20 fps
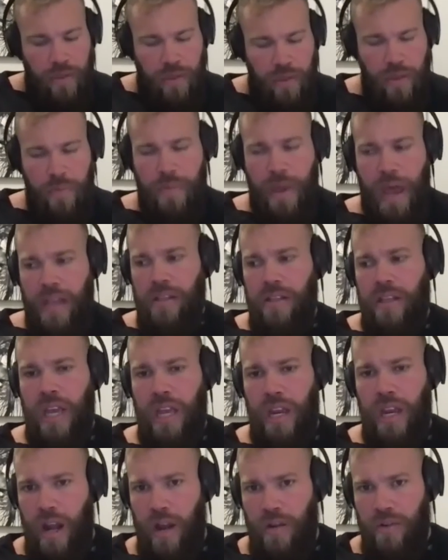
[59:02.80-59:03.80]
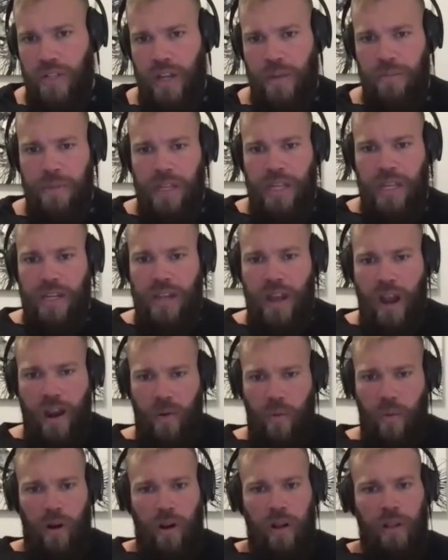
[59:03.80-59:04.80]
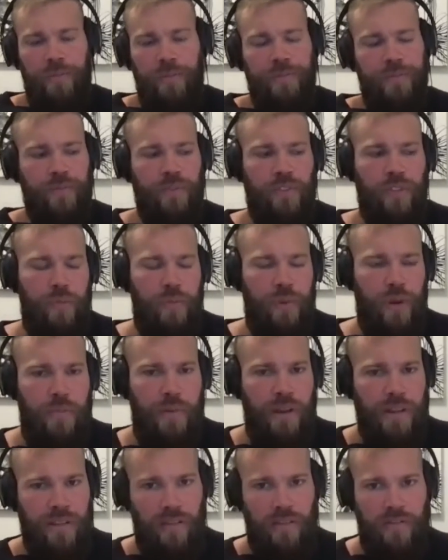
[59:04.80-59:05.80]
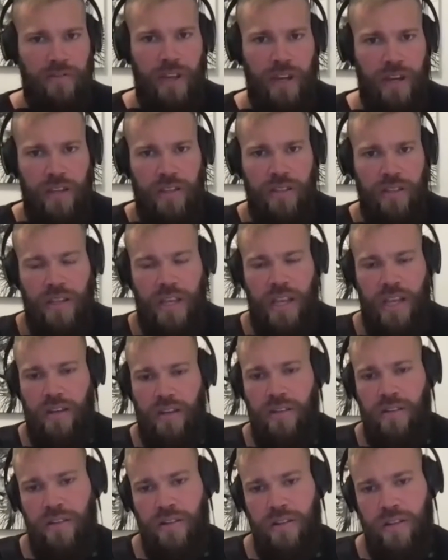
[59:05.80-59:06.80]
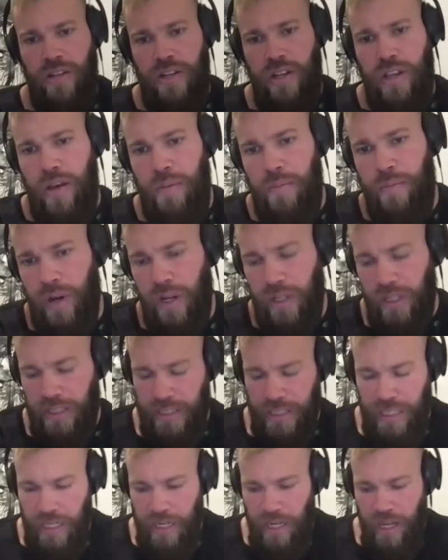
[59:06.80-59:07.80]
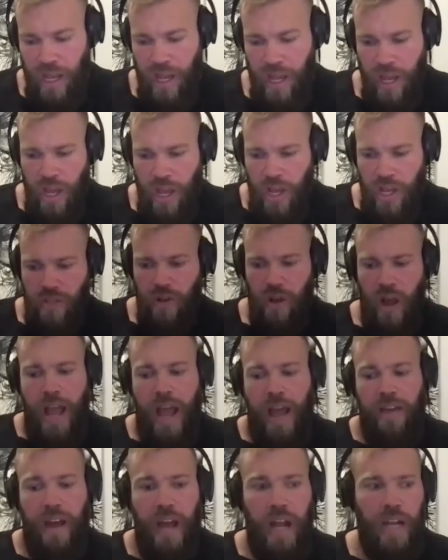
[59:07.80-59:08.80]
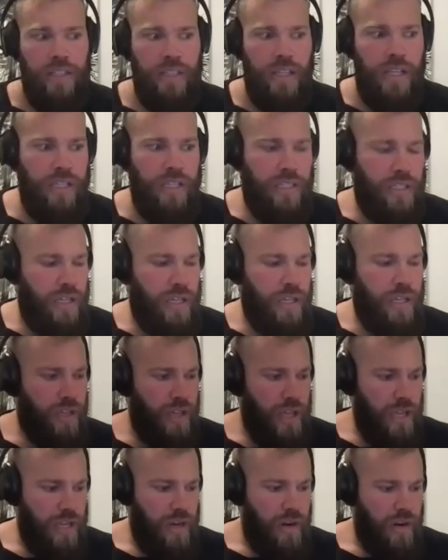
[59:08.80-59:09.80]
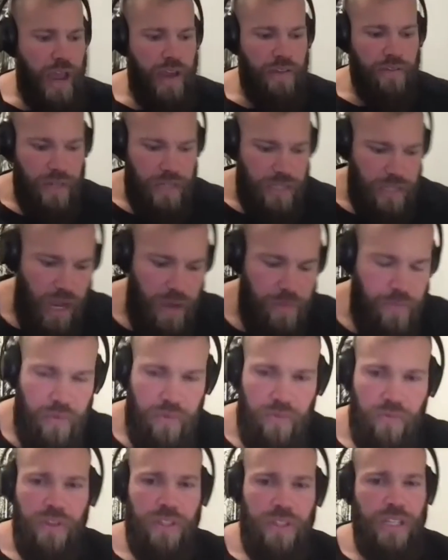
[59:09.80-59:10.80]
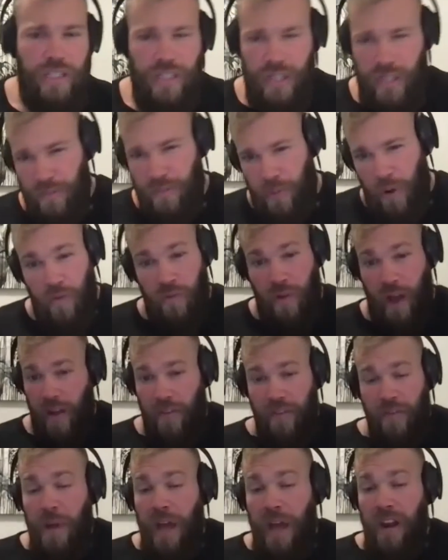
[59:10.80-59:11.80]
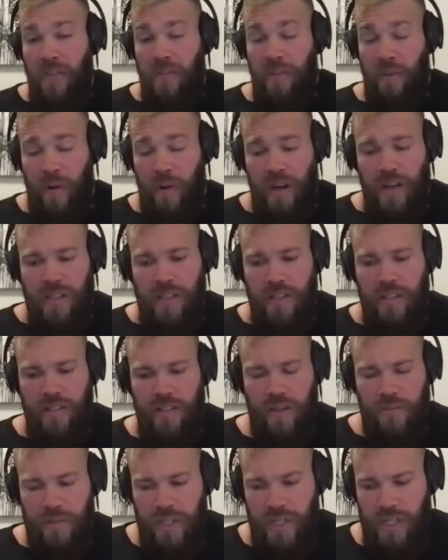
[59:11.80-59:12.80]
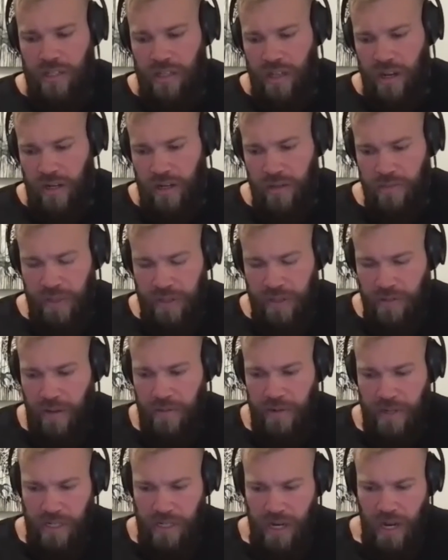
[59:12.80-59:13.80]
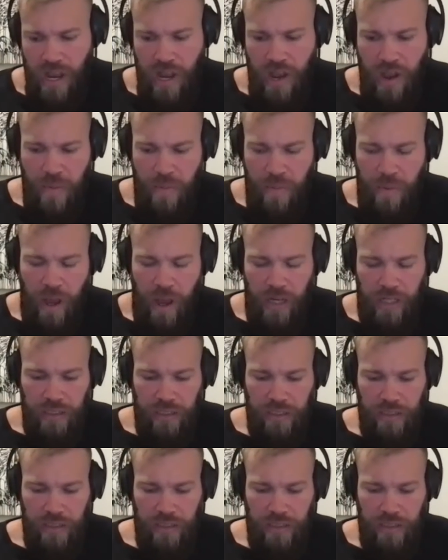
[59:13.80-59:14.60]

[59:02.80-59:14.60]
the best kitted out gym in the entire world. So Pure Muscle and Fitness in Burlington. So I have access to, every type of resistance profile, for better or for worse, because there's some machines that are complete rubbish, but